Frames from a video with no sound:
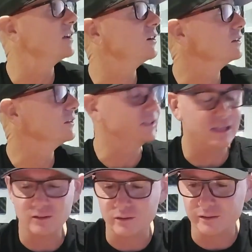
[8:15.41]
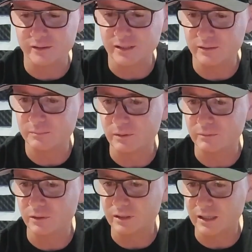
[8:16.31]
I've got the aircon on, so it's probably
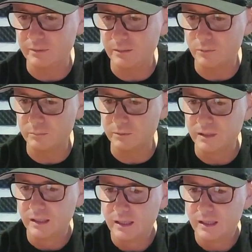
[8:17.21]
not going to be a problem.